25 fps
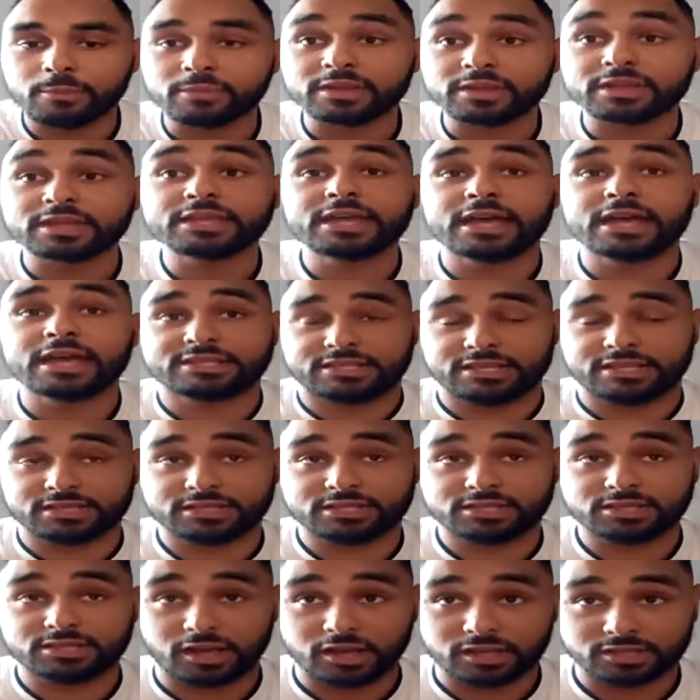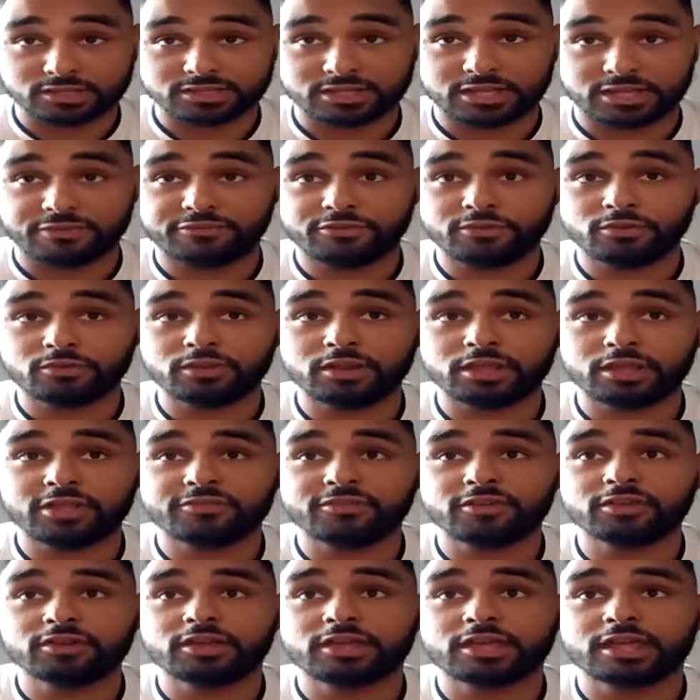Yes, it does. If
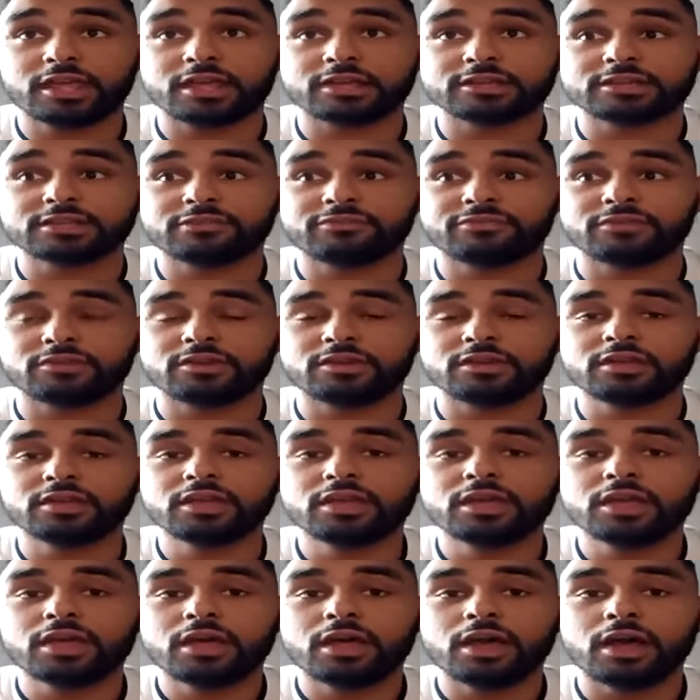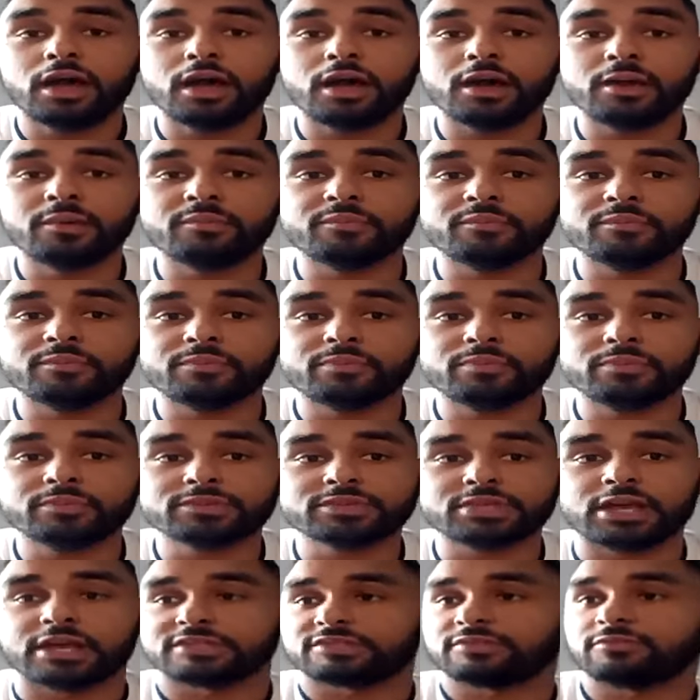you're looking at different
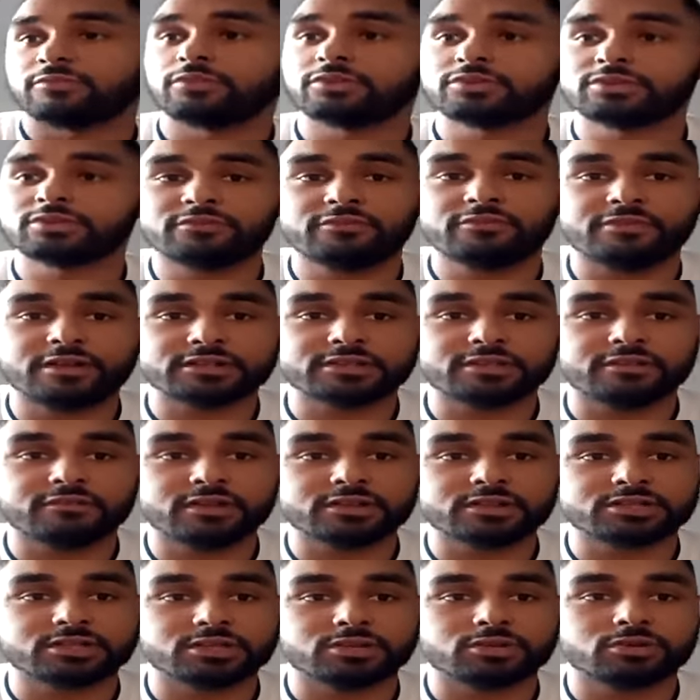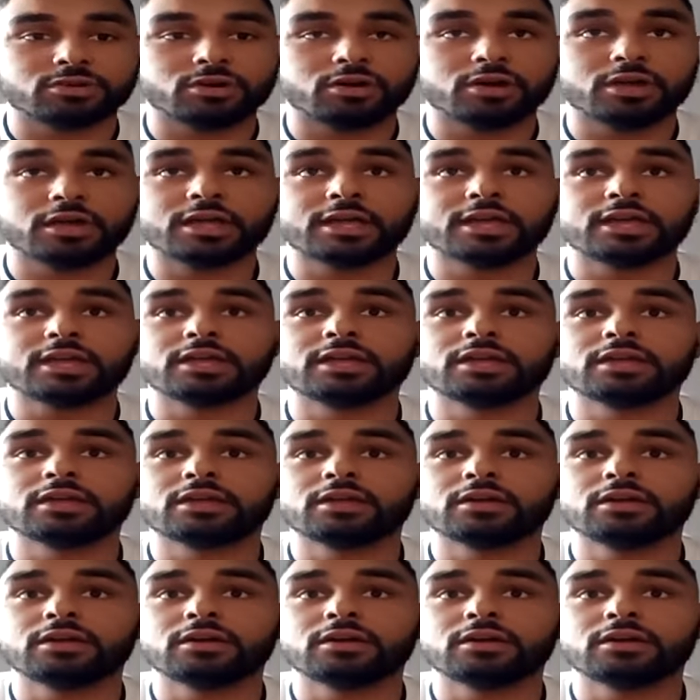types of water, in fact, I've actually got a